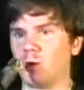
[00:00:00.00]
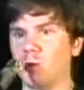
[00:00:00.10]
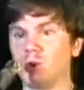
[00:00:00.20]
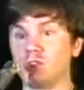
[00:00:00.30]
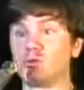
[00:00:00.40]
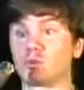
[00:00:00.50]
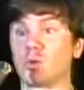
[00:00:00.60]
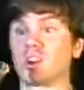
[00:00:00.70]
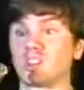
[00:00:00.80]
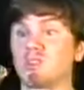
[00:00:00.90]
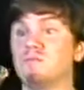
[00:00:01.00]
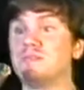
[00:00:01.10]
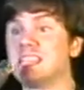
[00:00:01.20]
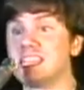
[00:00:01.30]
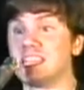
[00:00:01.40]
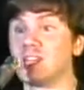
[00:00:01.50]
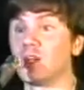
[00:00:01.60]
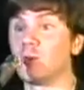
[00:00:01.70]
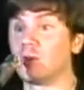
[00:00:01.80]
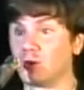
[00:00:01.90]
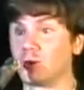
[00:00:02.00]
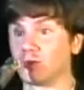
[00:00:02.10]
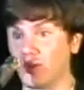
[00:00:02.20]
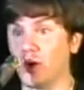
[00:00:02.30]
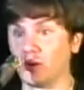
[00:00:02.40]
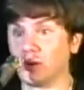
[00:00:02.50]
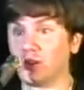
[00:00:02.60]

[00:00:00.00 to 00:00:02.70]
would you trust me with your phone?